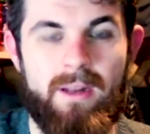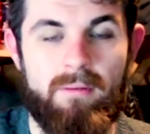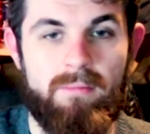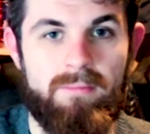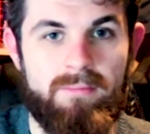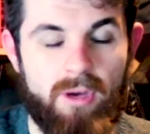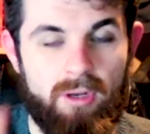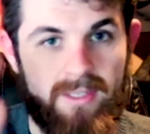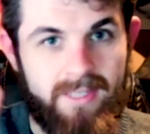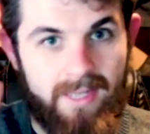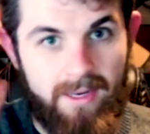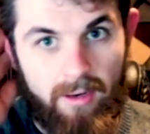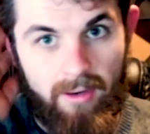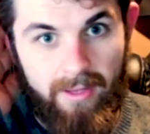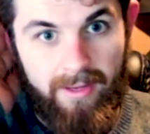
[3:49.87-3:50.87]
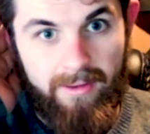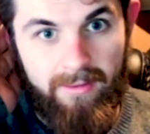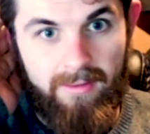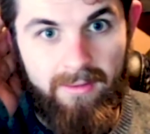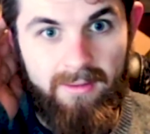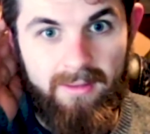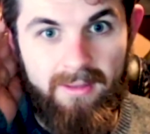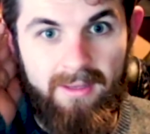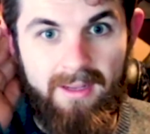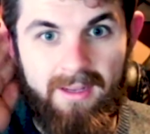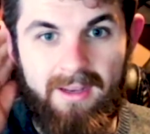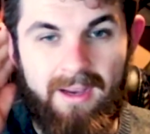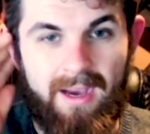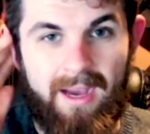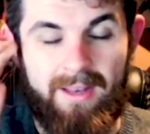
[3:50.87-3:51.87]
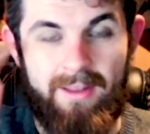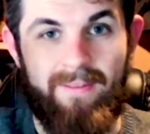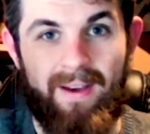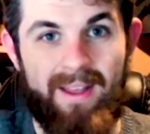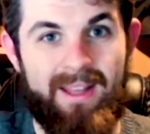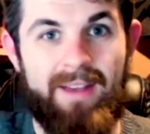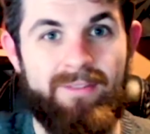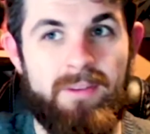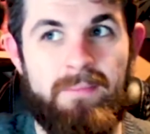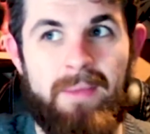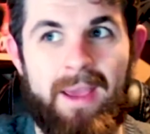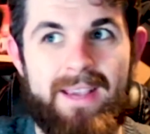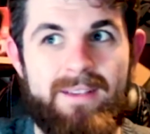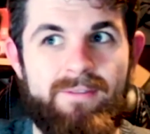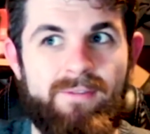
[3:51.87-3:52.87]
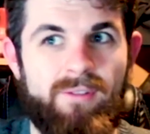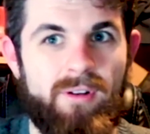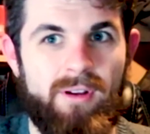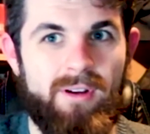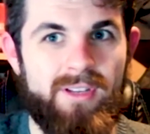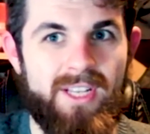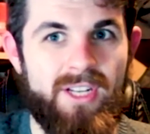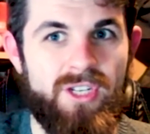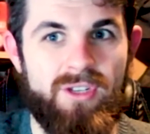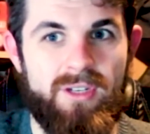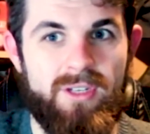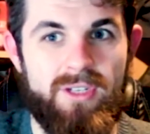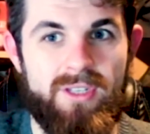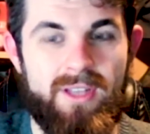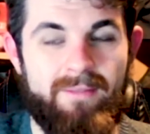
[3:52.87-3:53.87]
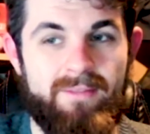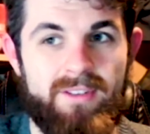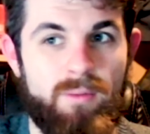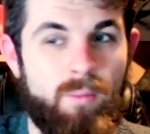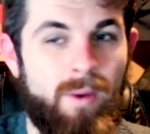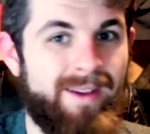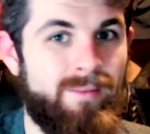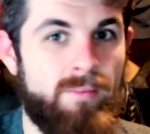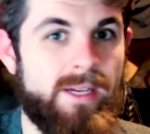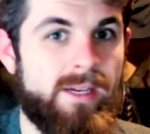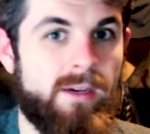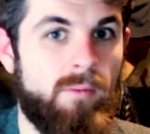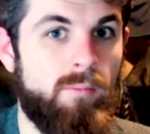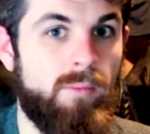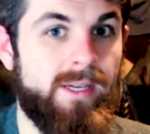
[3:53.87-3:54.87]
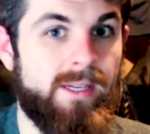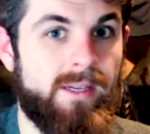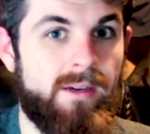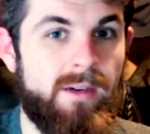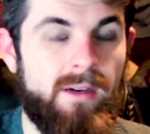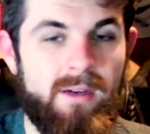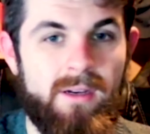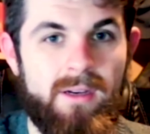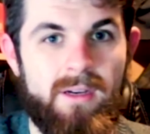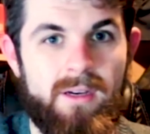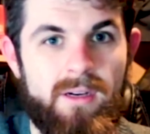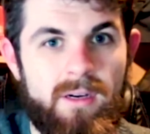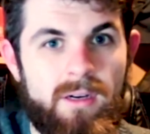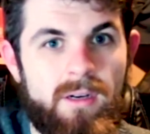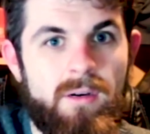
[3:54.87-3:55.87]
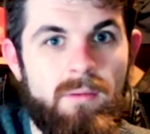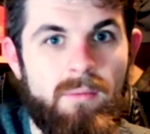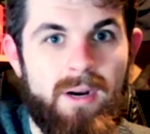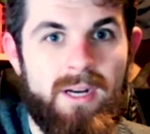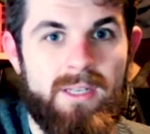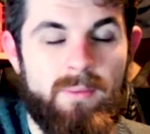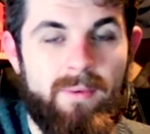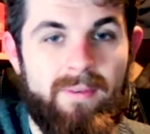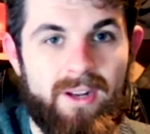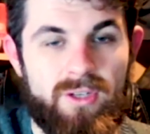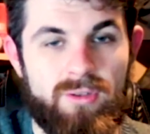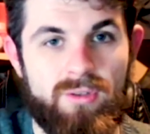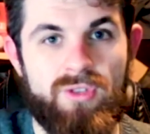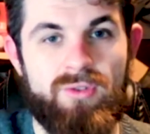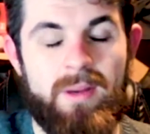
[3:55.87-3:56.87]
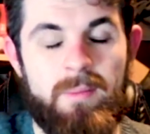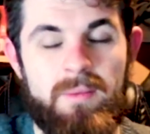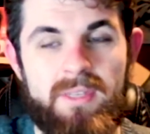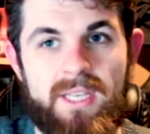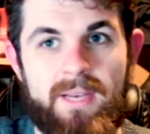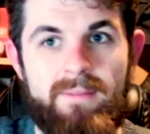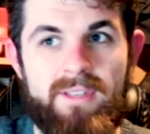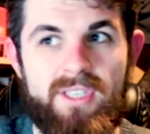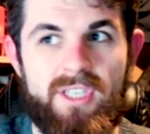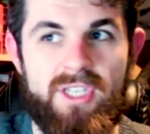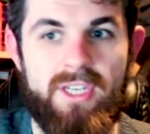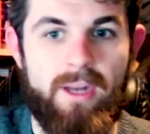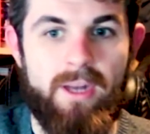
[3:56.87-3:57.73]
content on it, and the fact that you have to pay for essentially just having to wait week on week. Whereas with actual streaming services, you don't